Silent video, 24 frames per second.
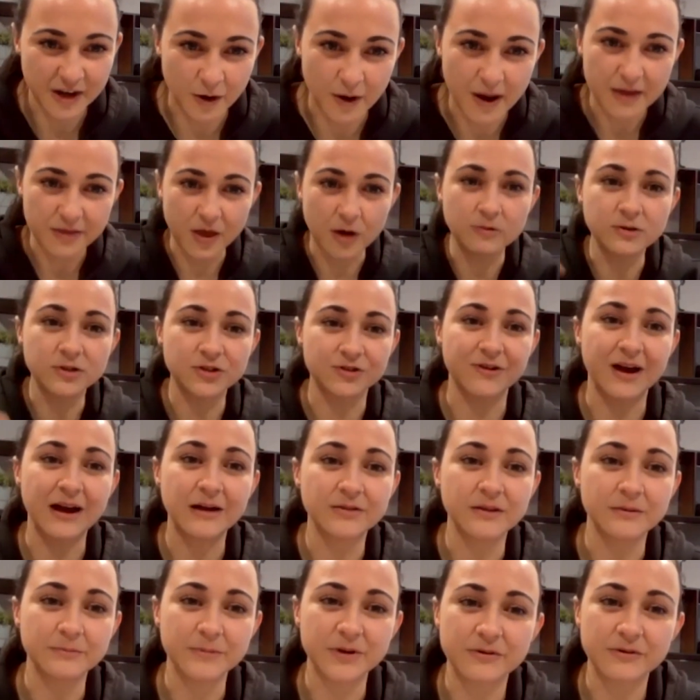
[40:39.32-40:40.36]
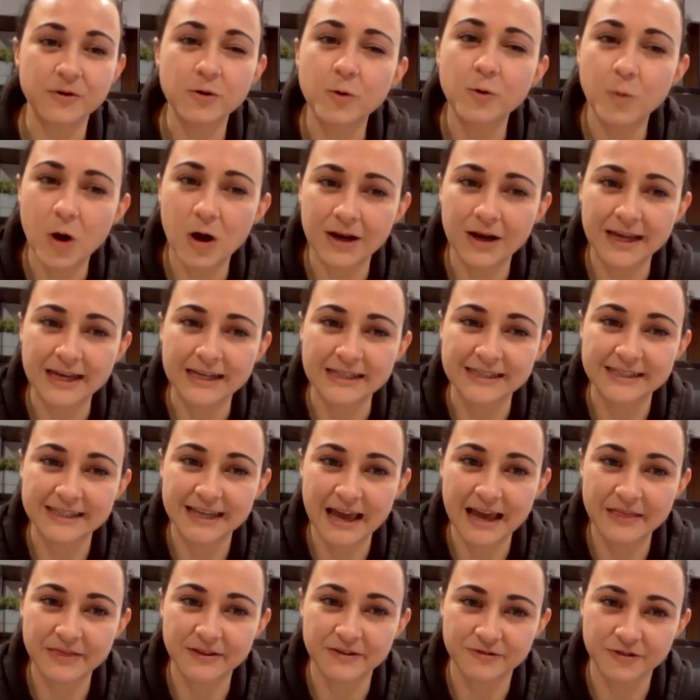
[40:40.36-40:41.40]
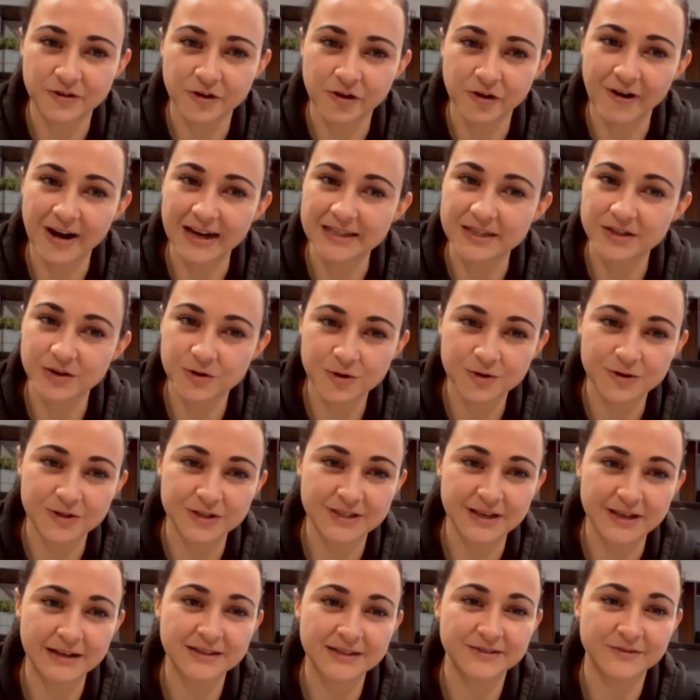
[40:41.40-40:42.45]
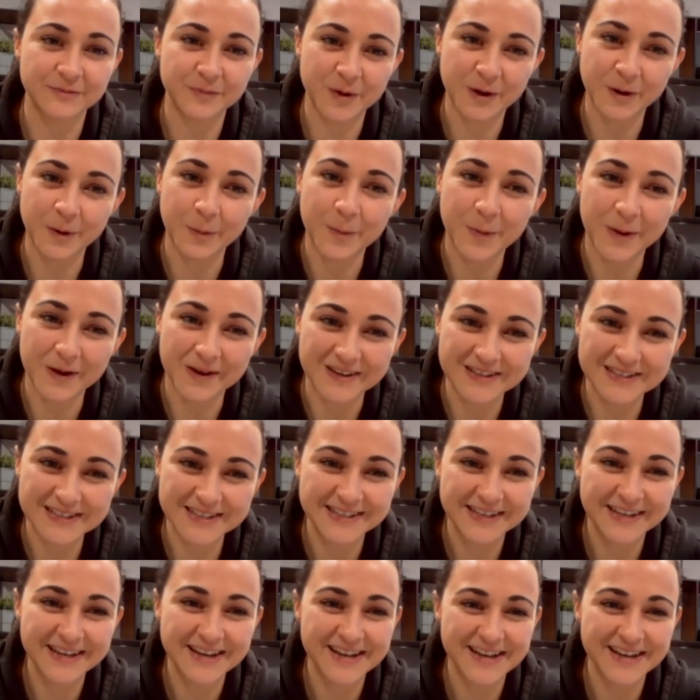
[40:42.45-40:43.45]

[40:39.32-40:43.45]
those around them, you're all working together for a greater good, a sense of purpose.